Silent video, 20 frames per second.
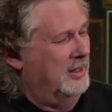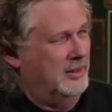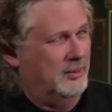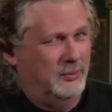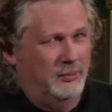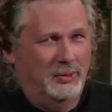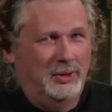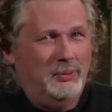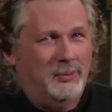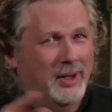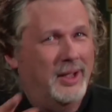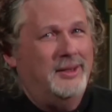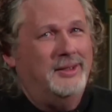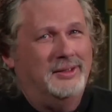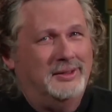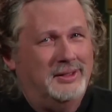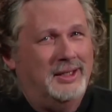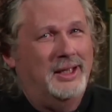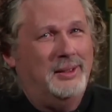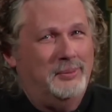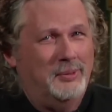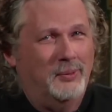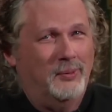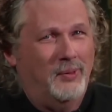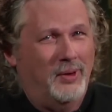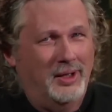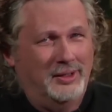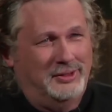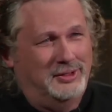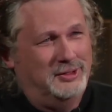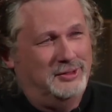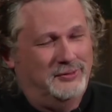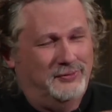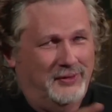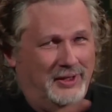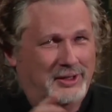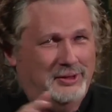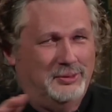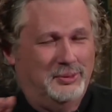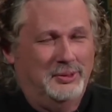rewind the tape and watch his
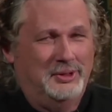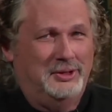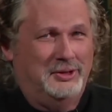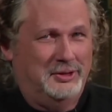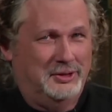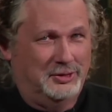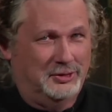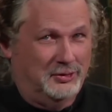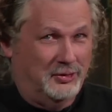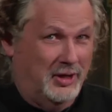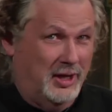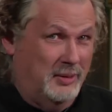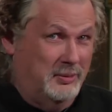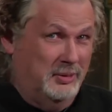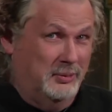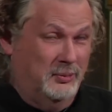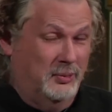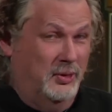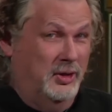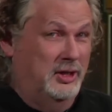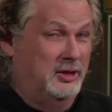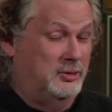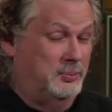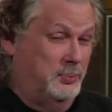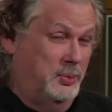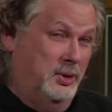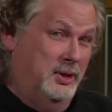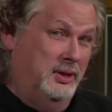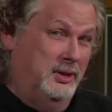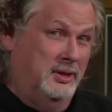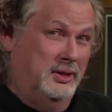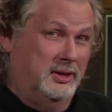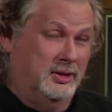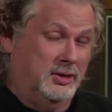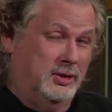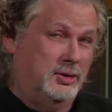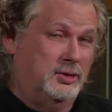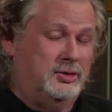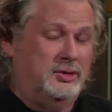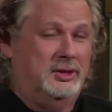face when he's describing where he's putting the
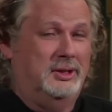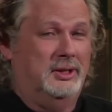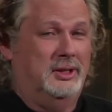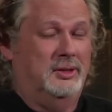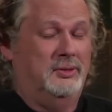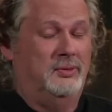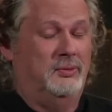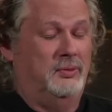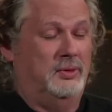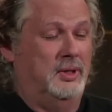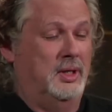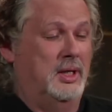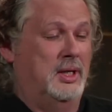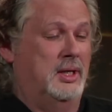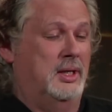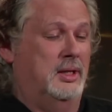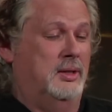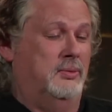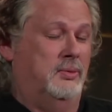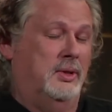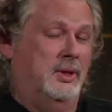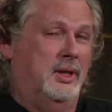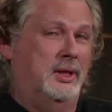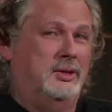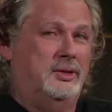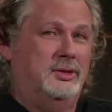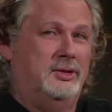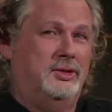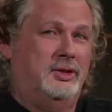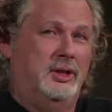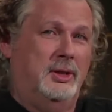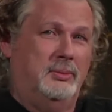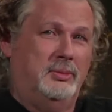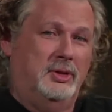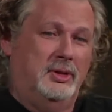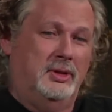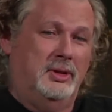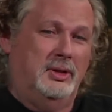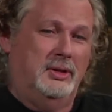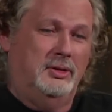acoustic in, in relationship
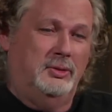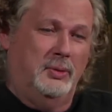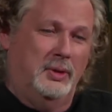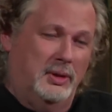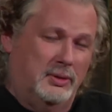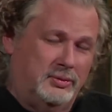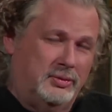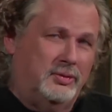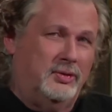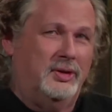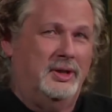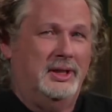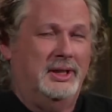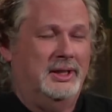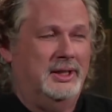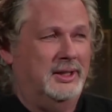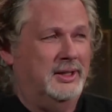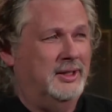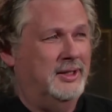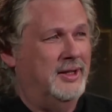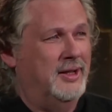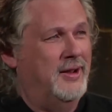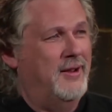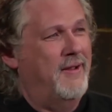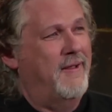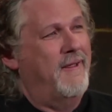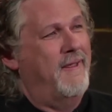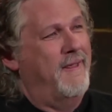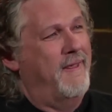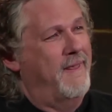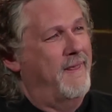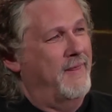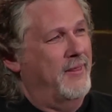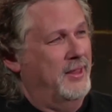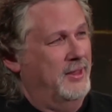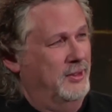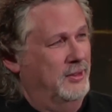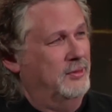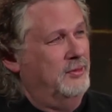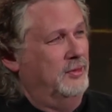to the 12 string and
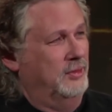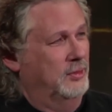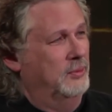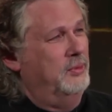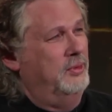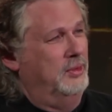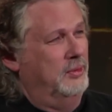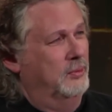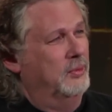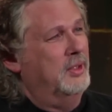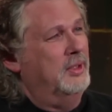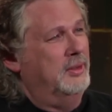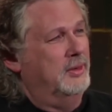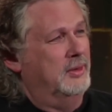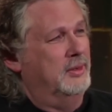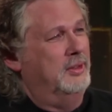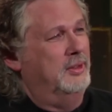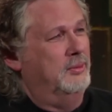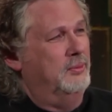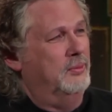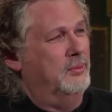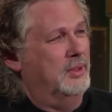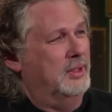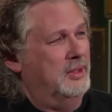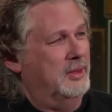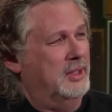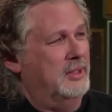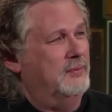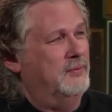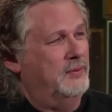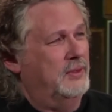you, you, you really you really think